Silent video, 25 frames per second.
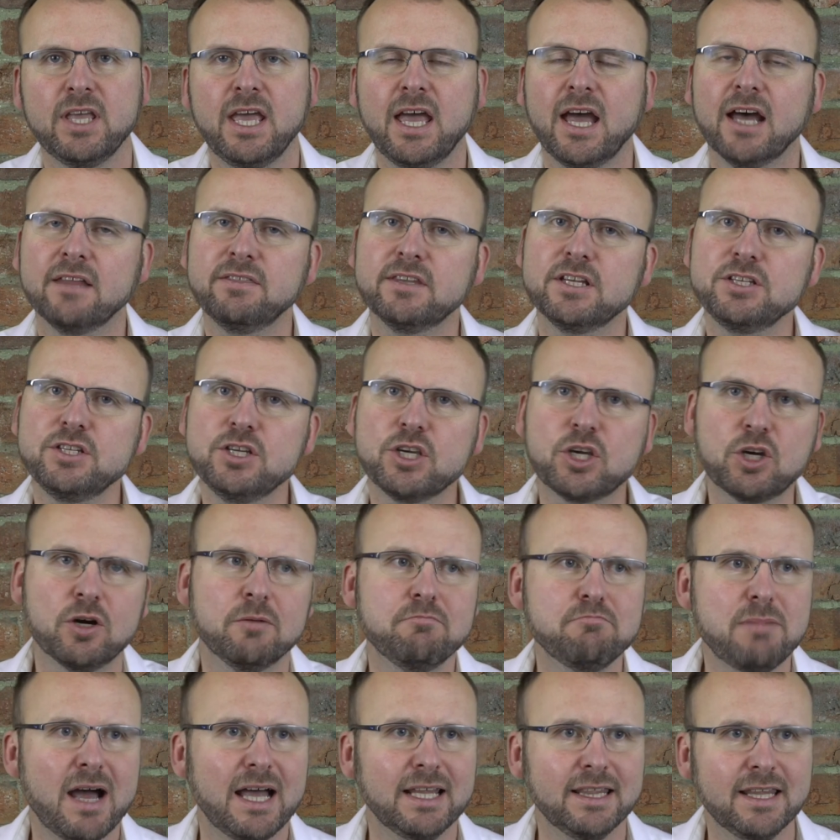And then you
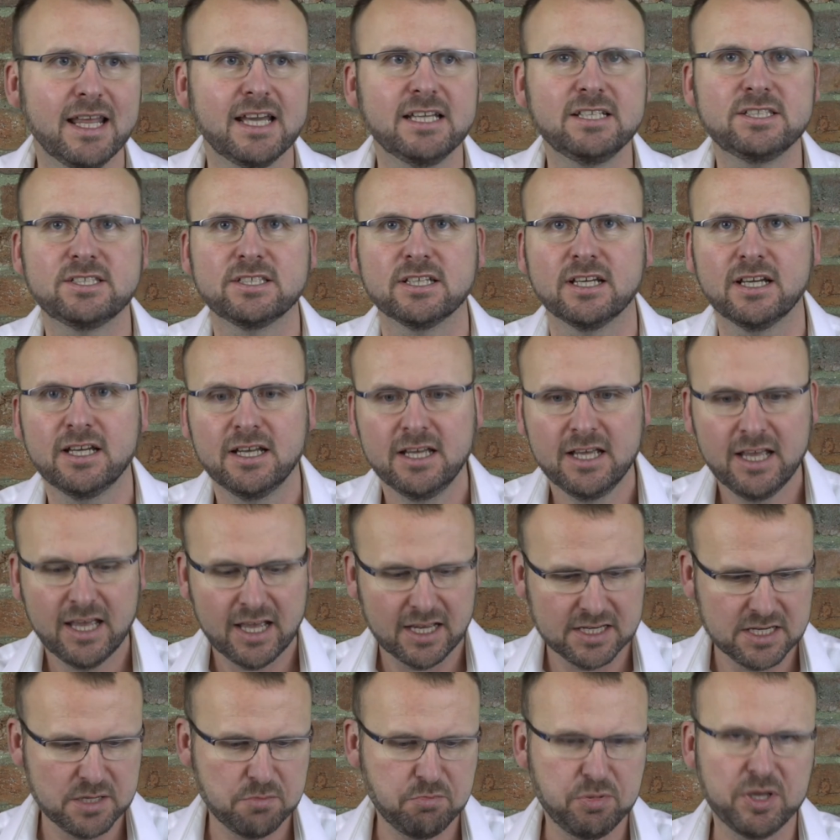come back later
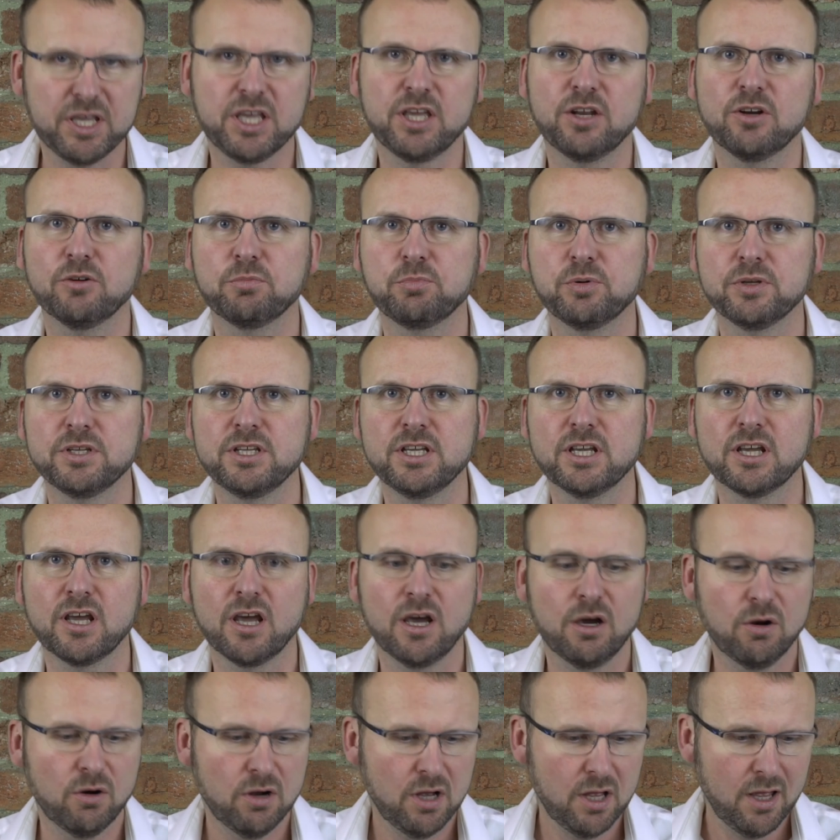and you pick it up and you
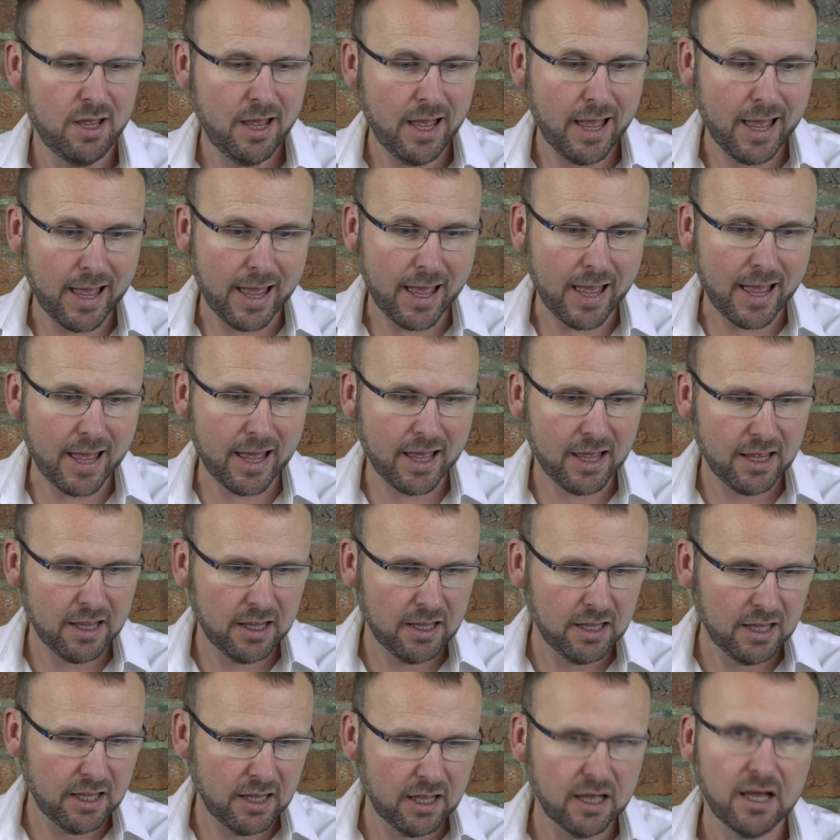go, I've
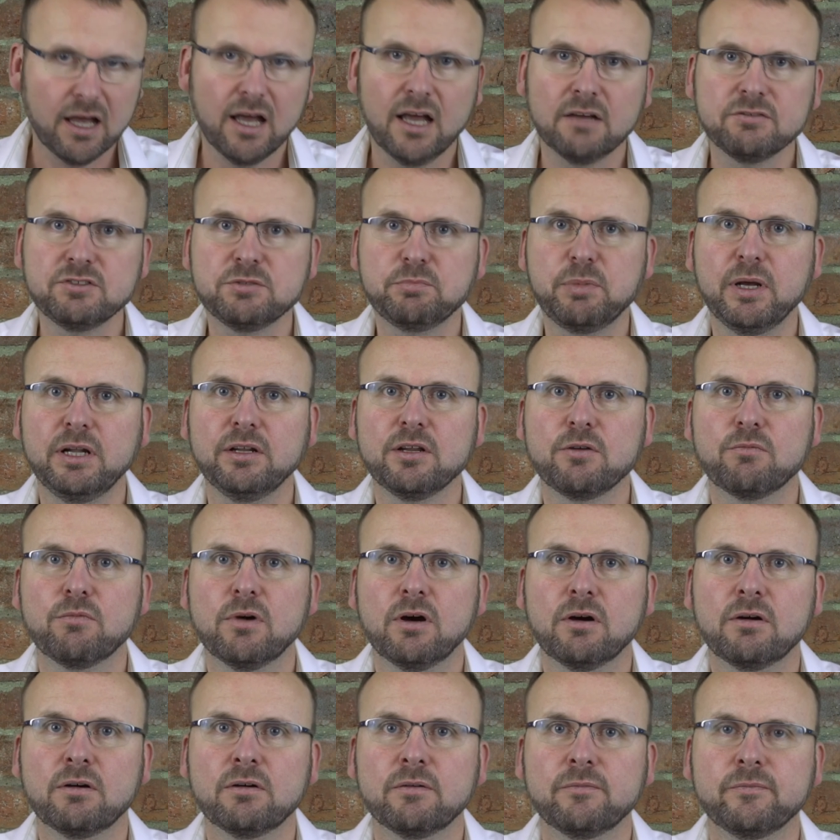spelled it
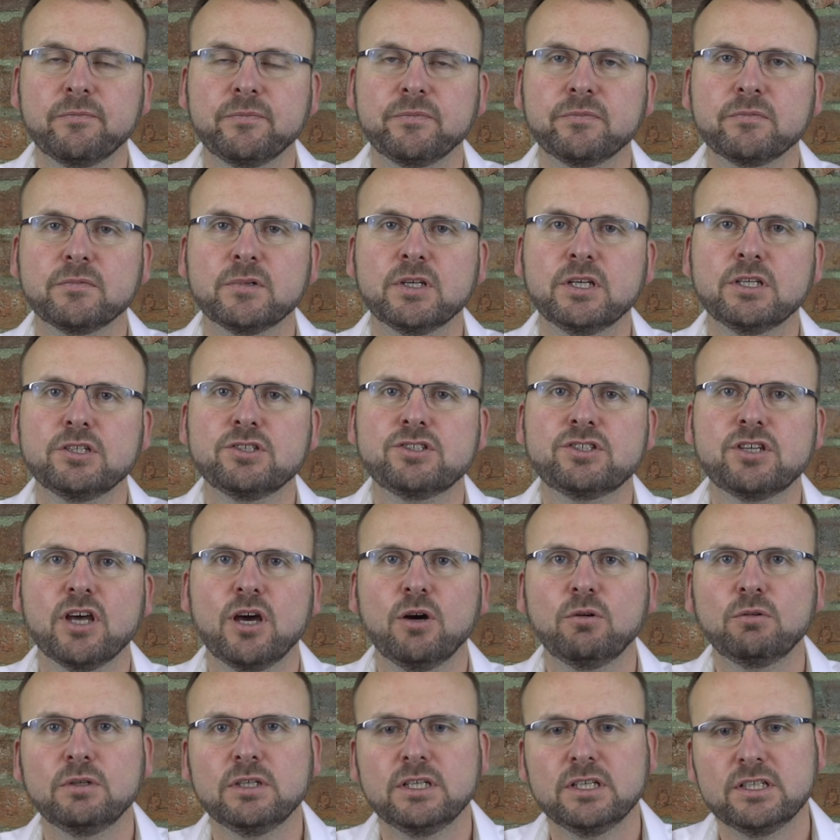wrong.
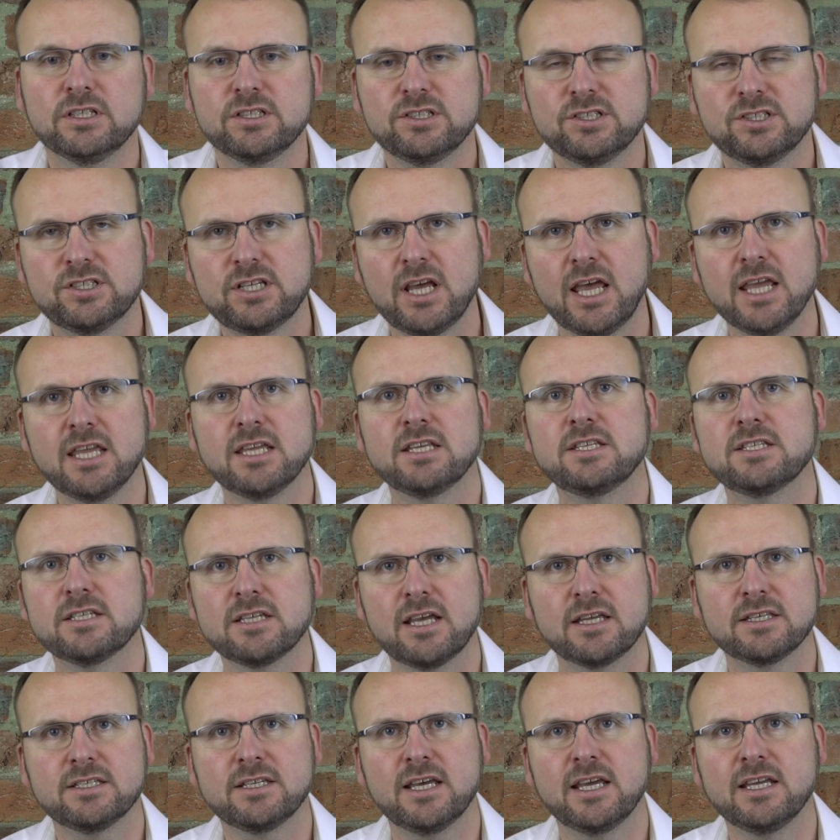So take
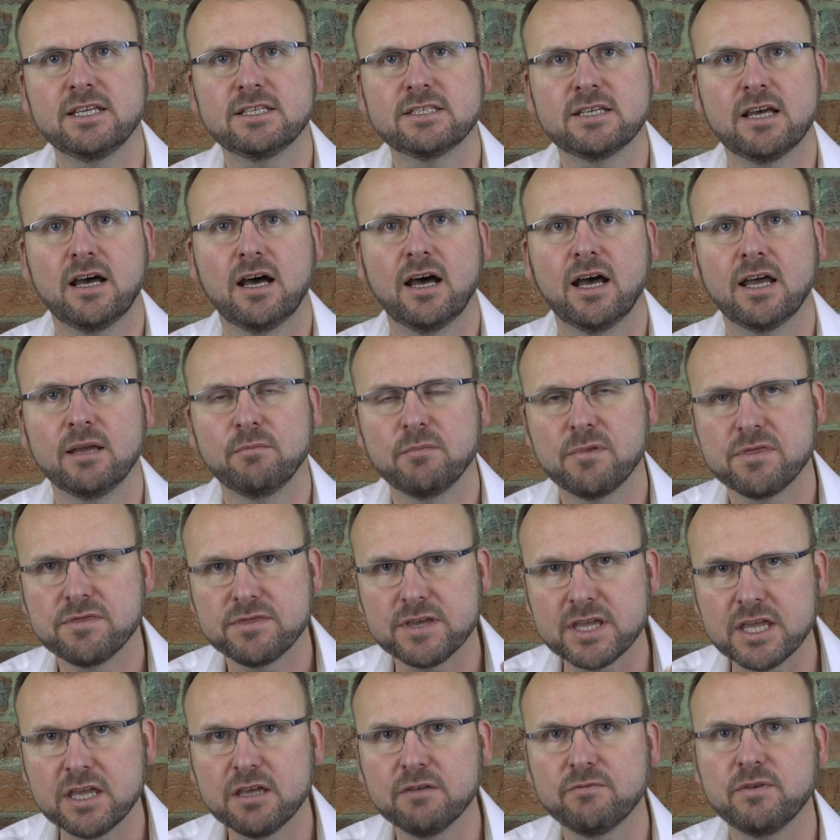time,
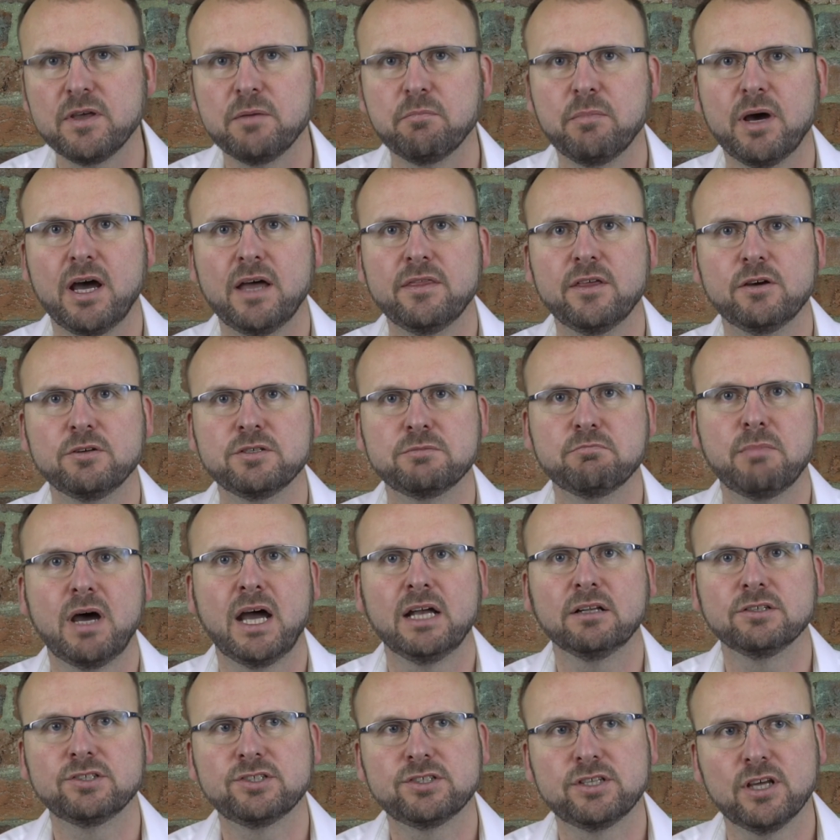think of it by those
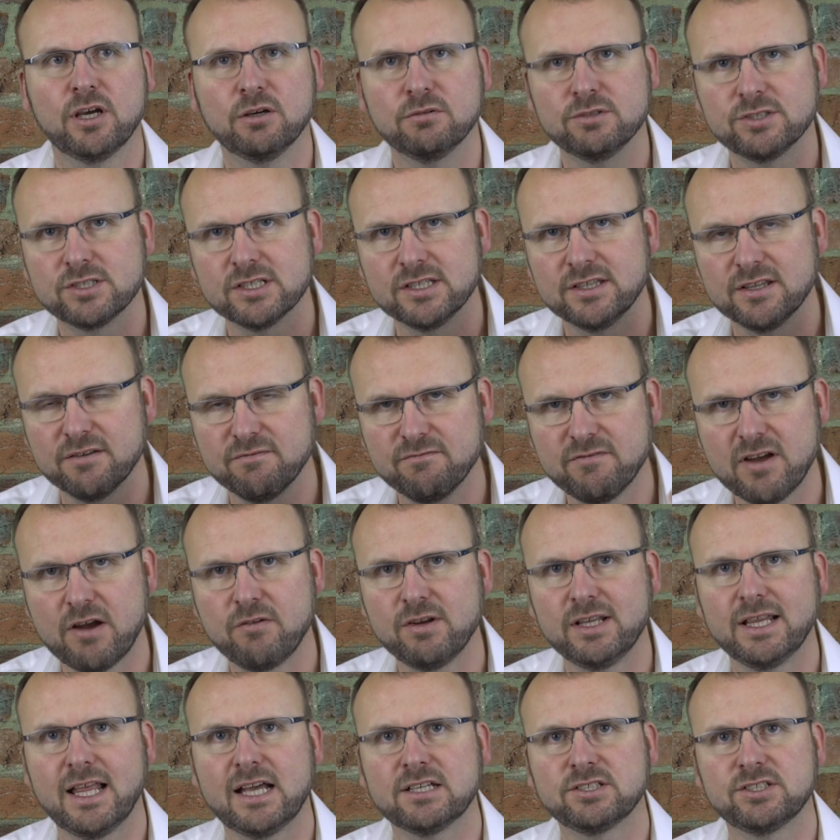milestones, and the very
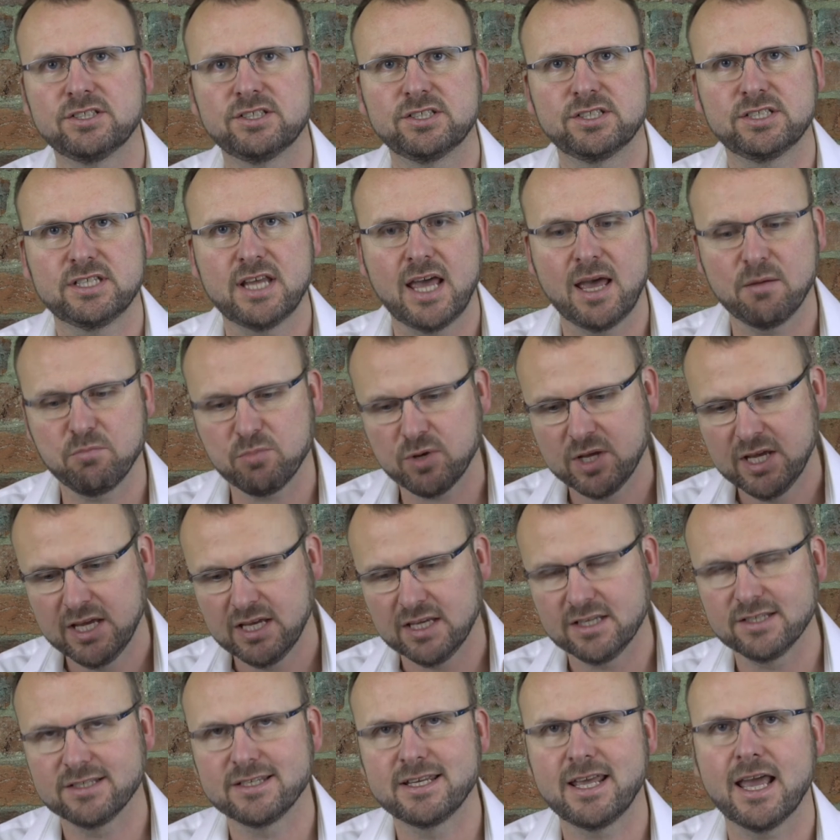last step
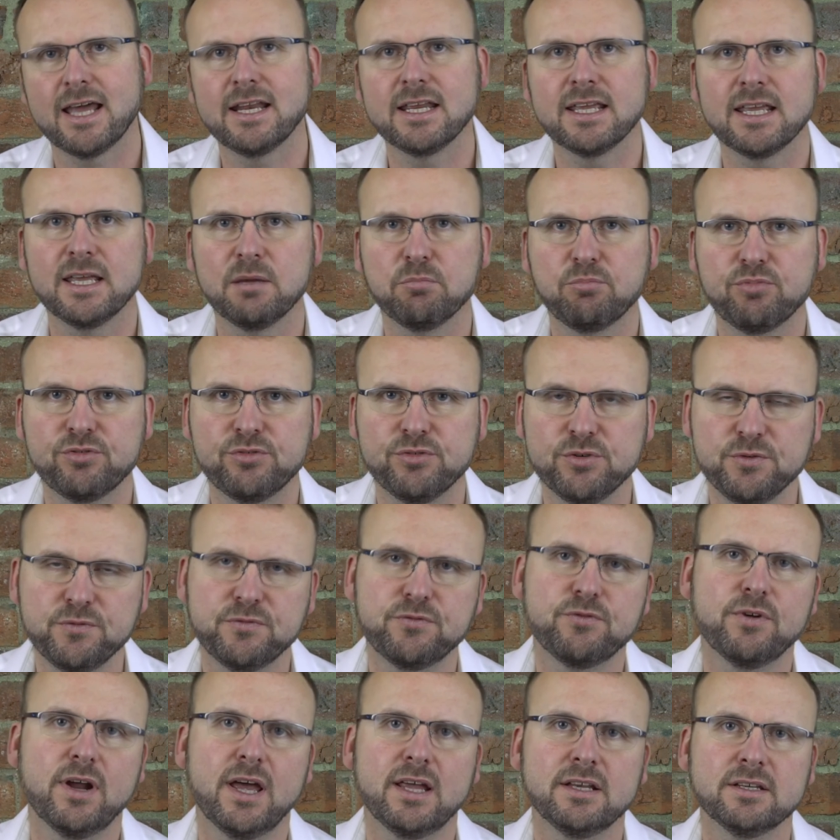is getting it
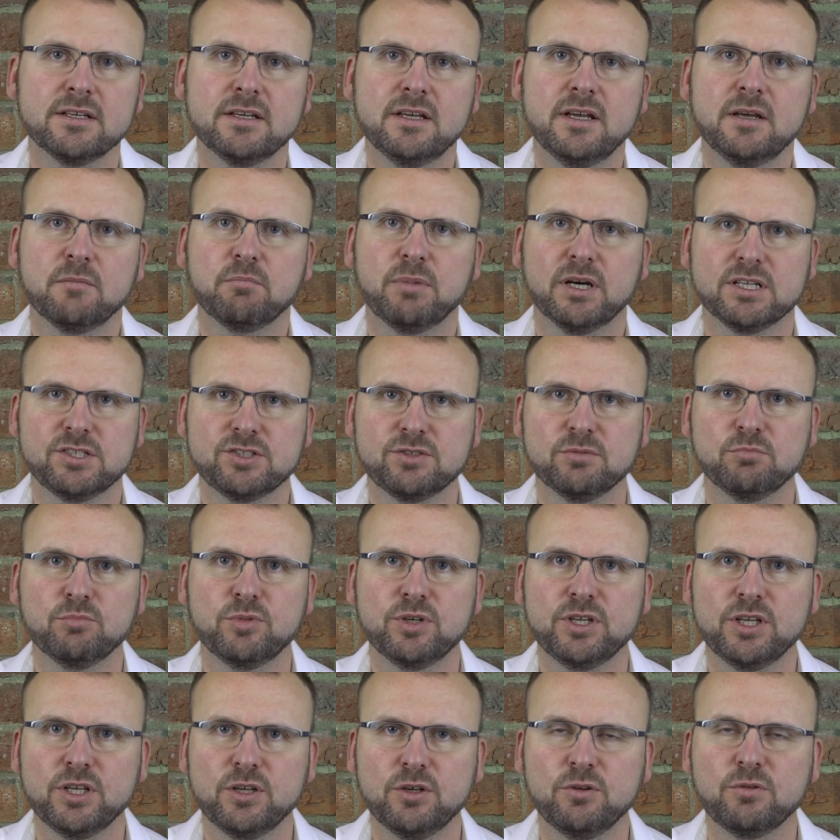proofread by
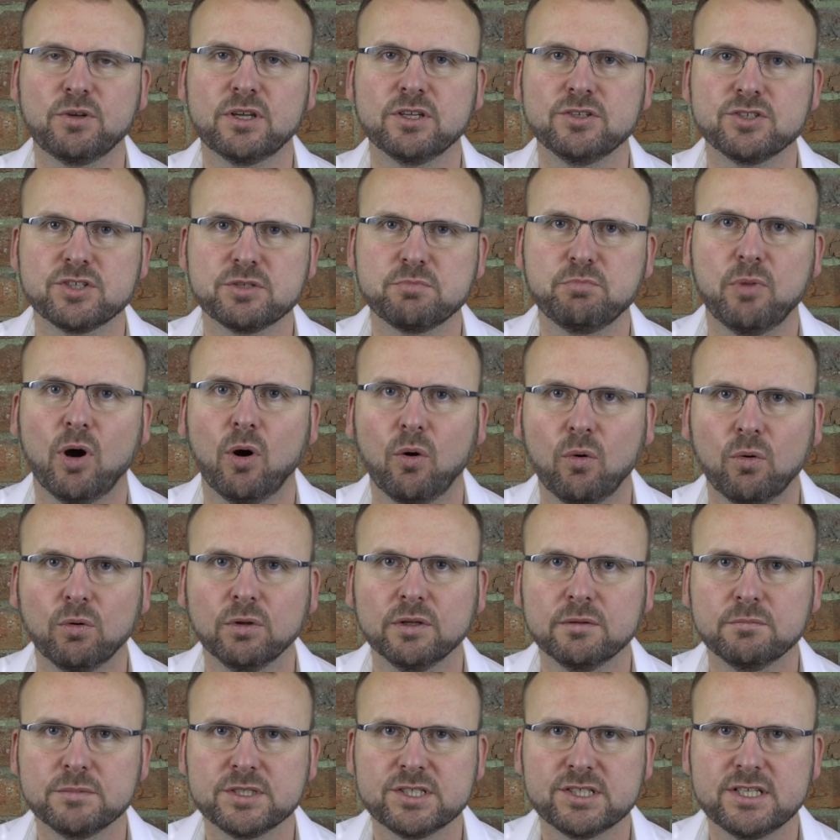somebody who can spot all
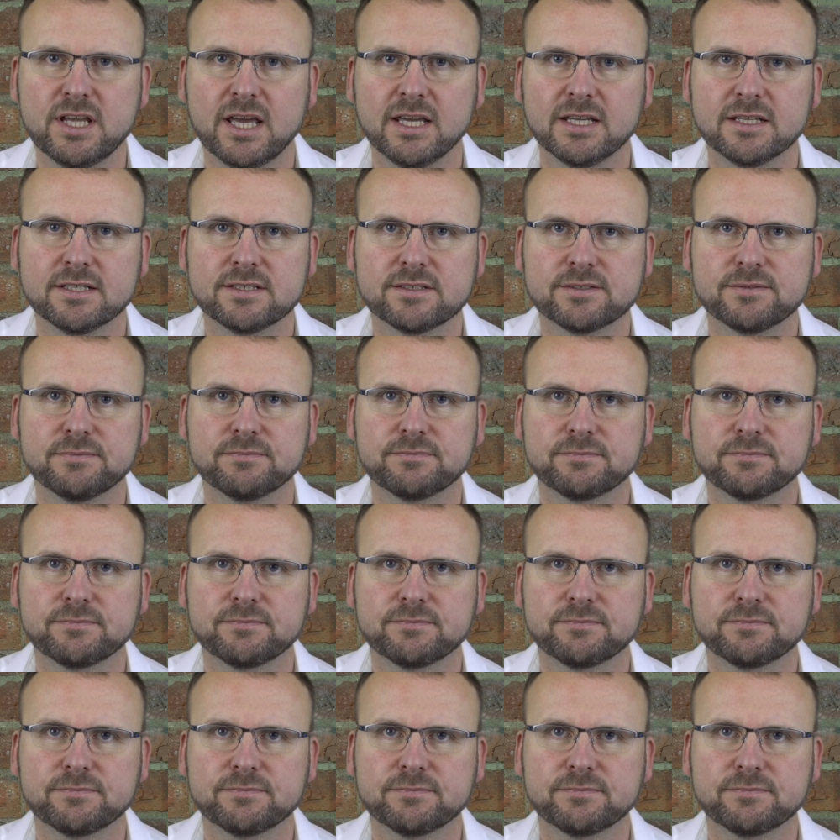the mistakes.